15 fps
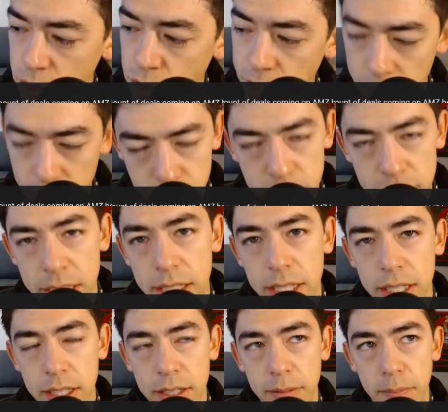
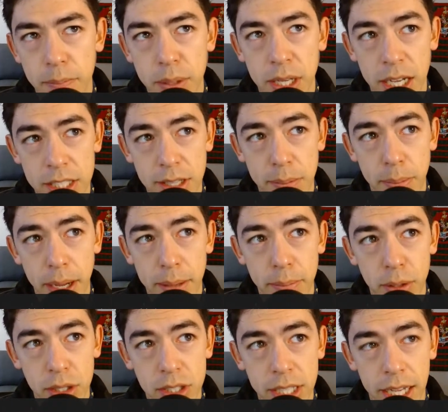Generally, because I'm buying
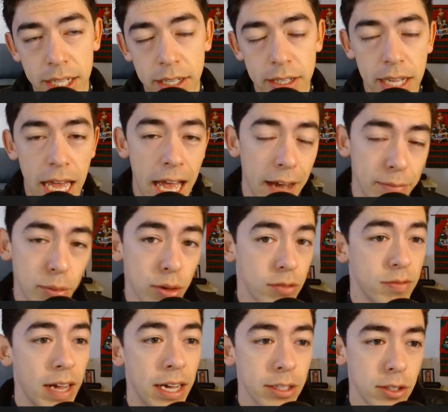books that have
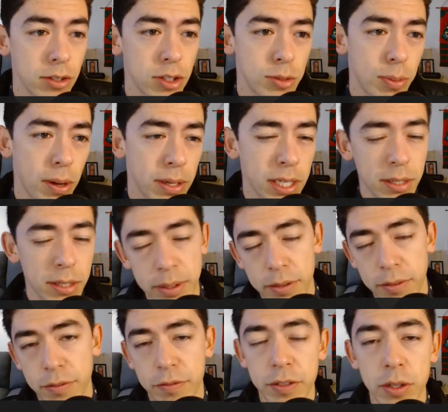more value, there's probably going to
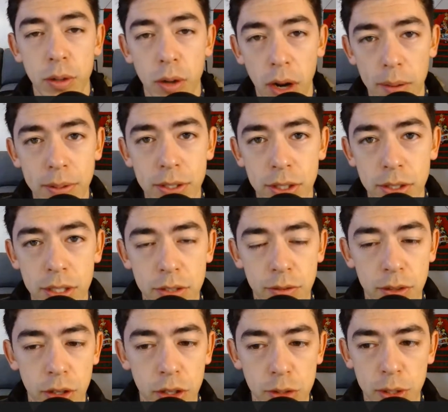be fewer opportunities
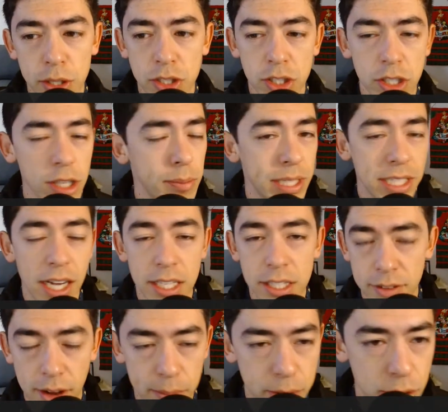for those books. There's going to be
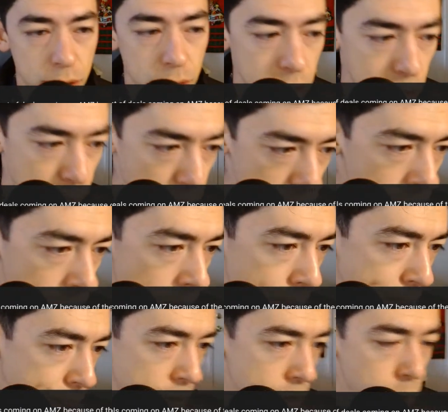tons of opportunities for
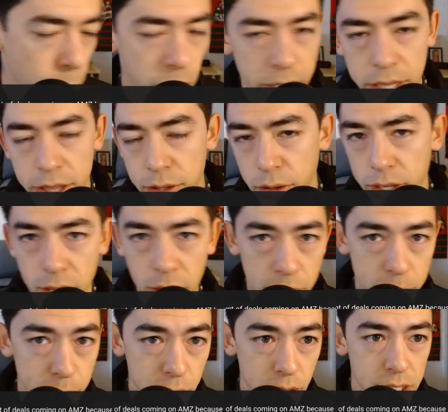20
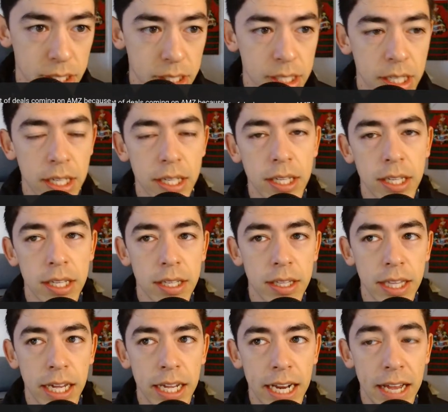$30 books
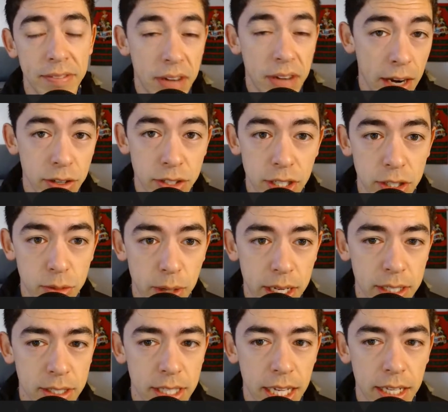that have higher sales
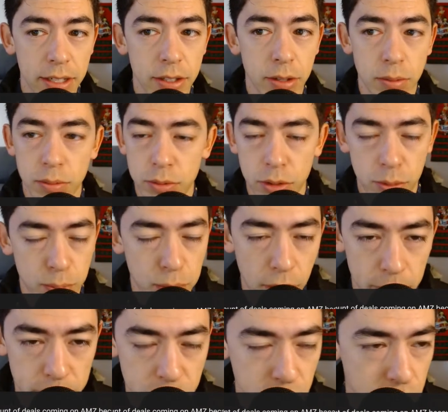ranks that they're, they're
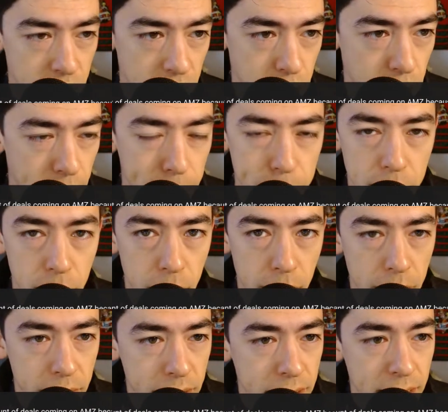probably just going to try to blow
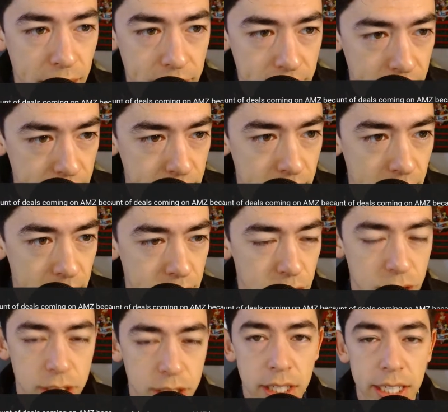out at 9.99
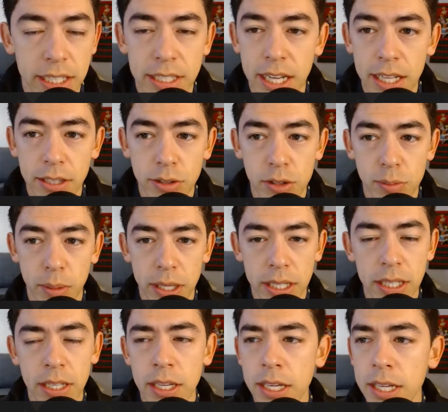just to like not lose
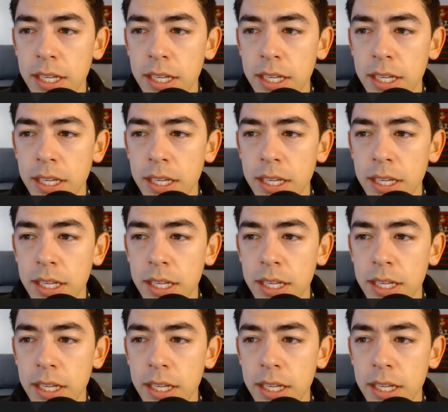money